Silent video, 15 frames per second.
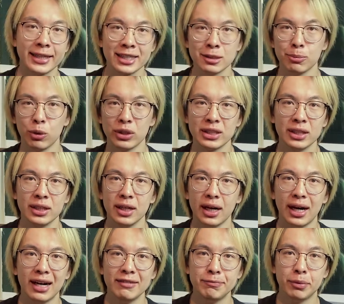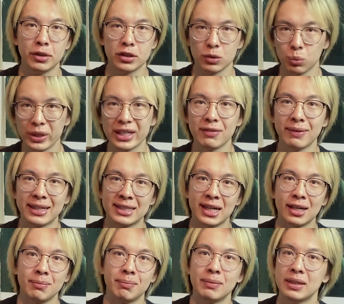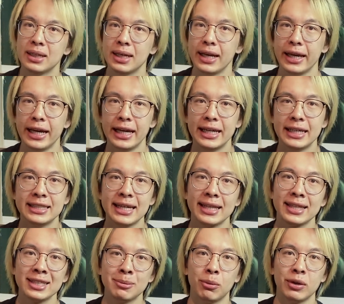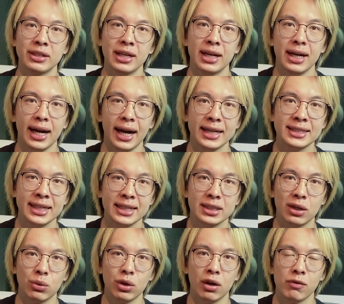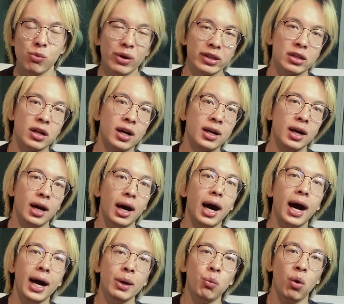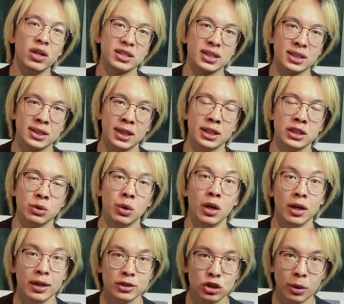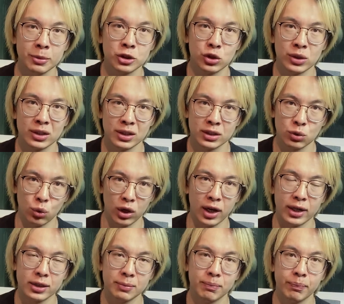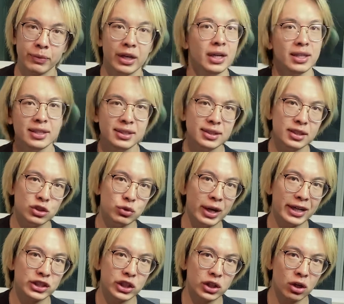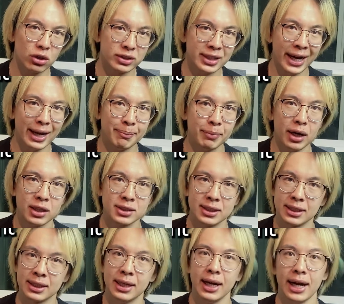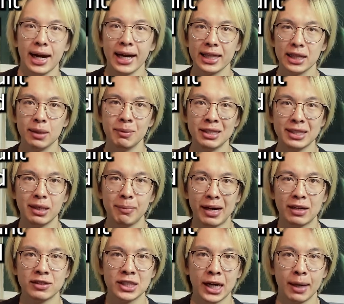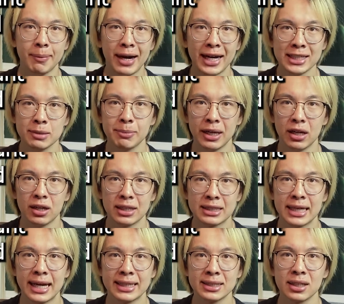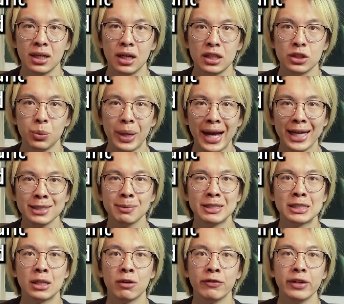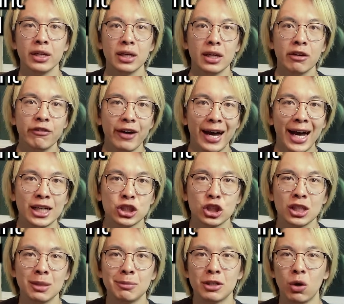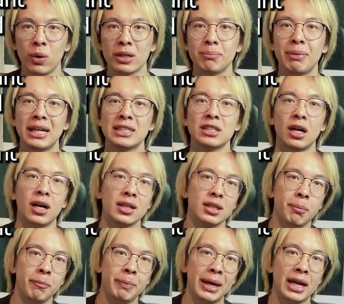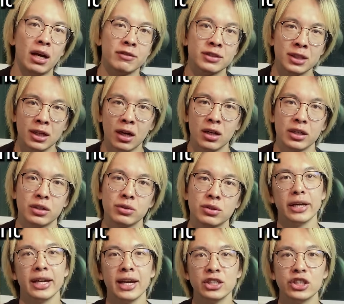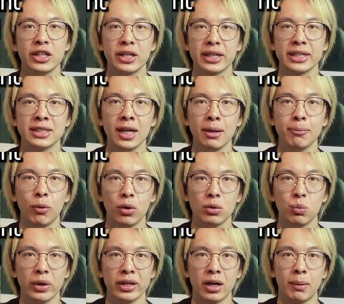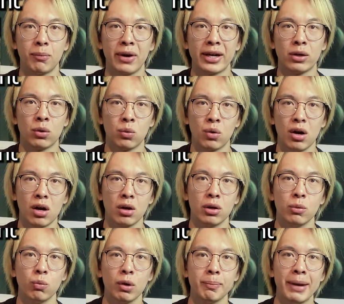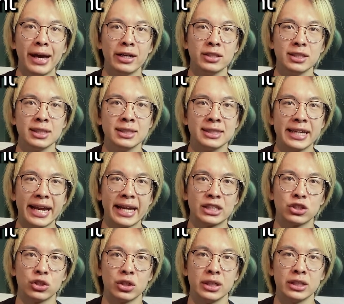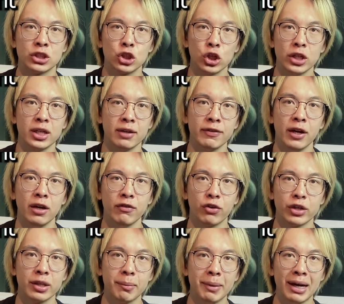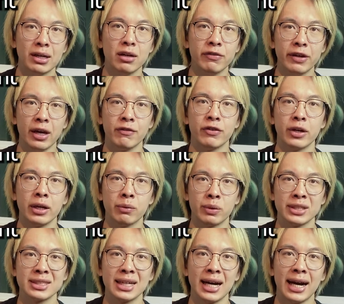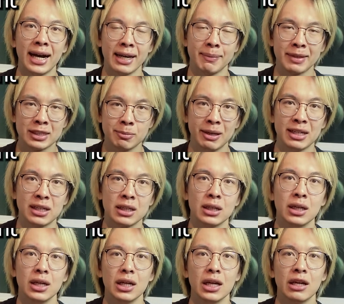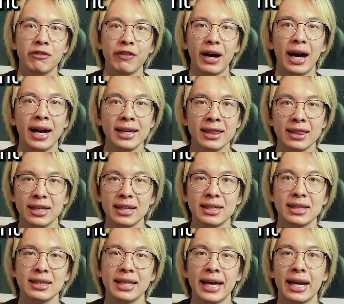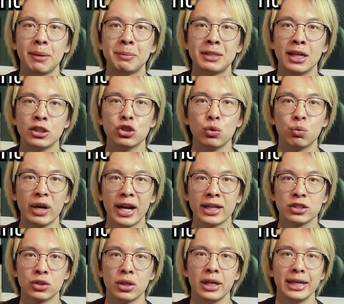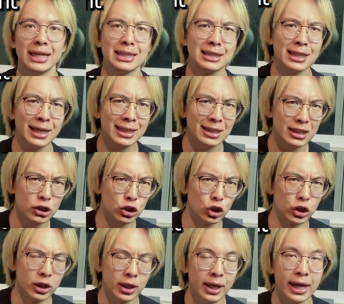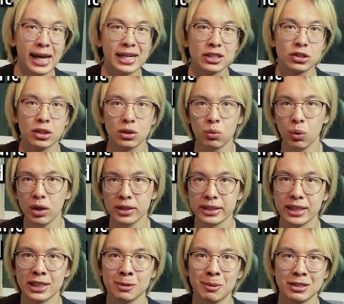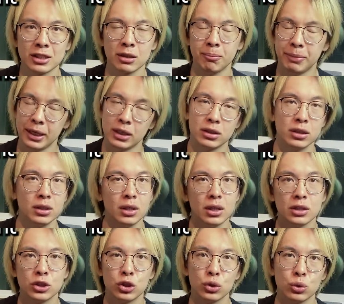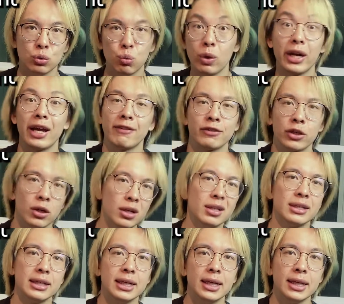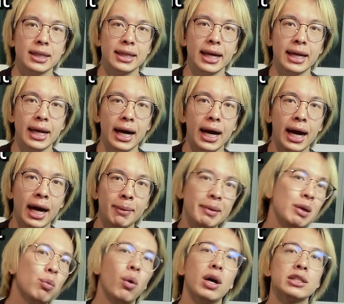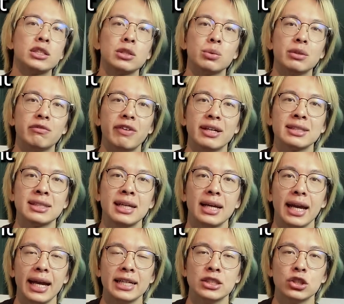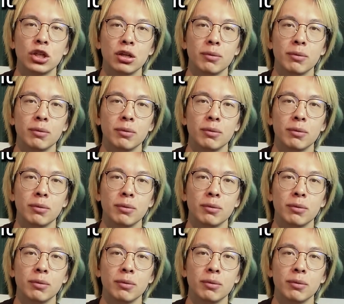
this point, I've burned a week of my time. It is at this point I take note of whether or not I want to continue troubleshooting this or not. This is a strategy called time boxing. I limit the amount of time I spend on a task to ask myself if I should keep going based on the payoff scenarios. In engineering, it's not important whether I'm right or wrong. What matters is the answer is good enough for the amount of effort and risk I am expending. If I think that a potential answer is likely good and is good quality, especially compared to what I have currently, then I may want to invest a certain